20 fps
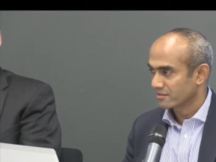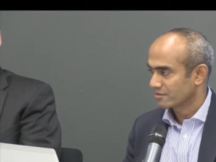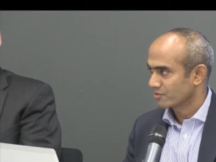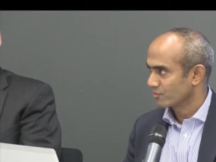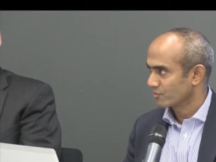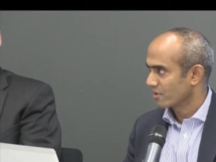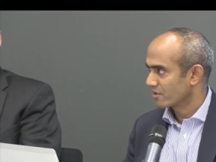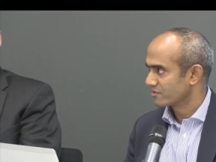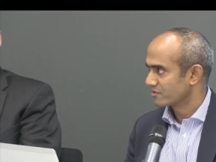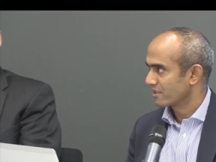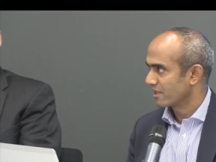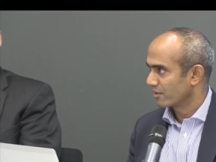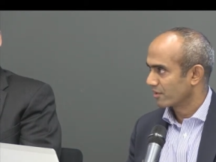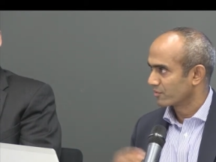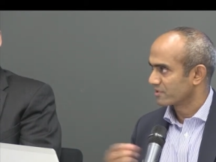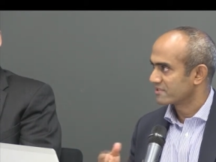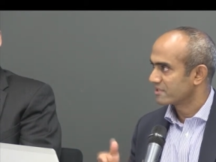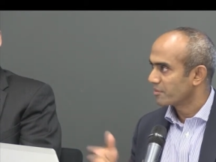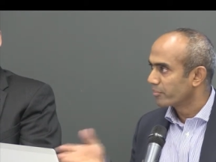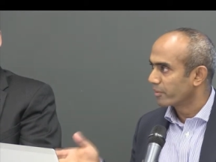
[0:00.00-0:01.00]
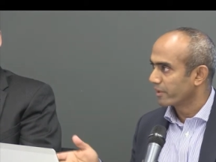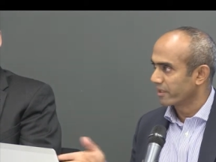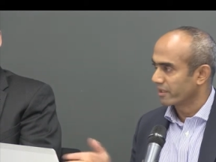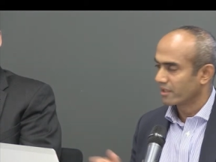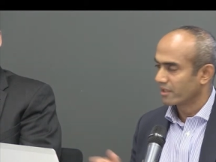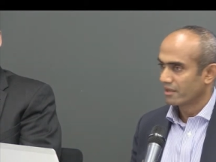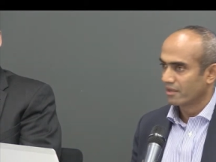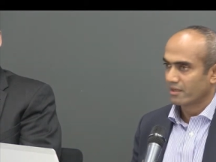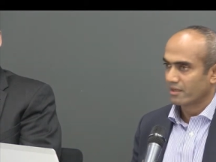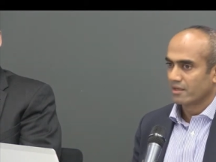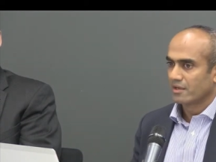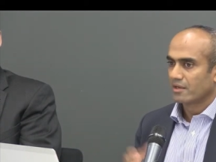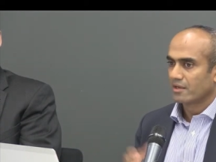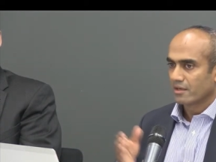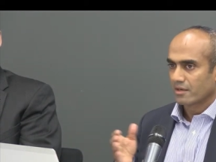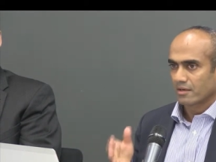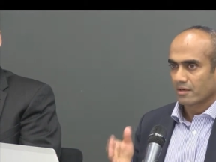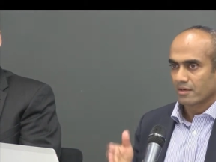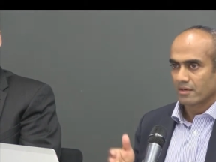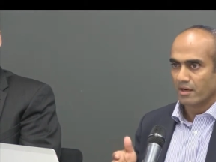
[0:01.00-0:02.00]
two thousand eight was simply
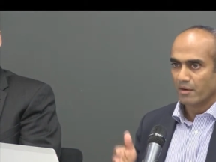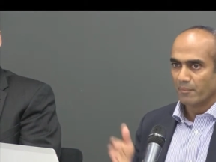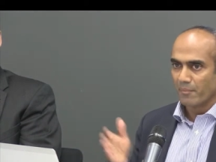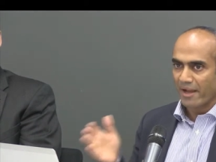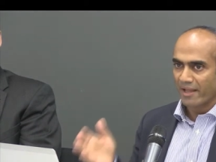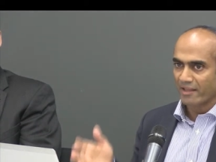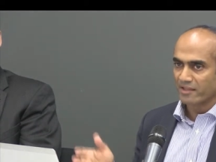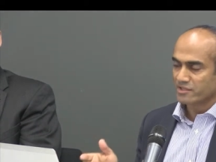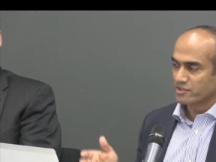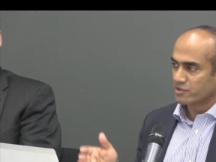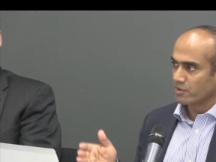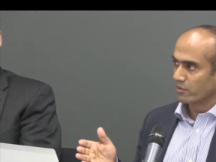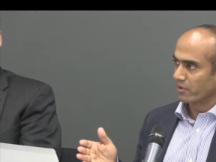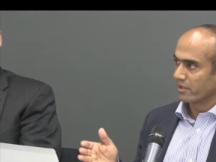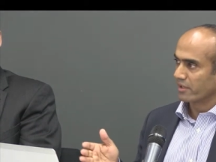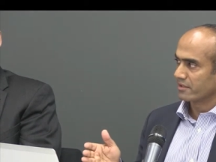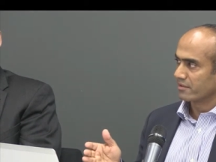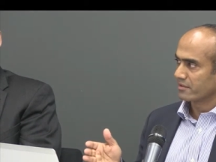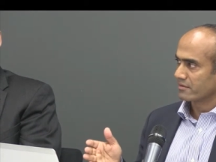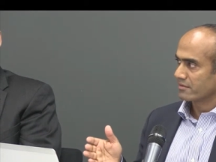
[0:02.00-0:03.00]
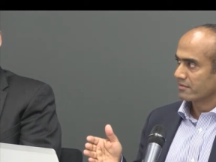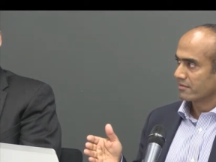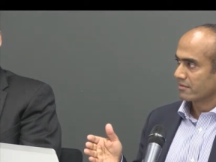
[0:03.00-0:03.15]
a milestone in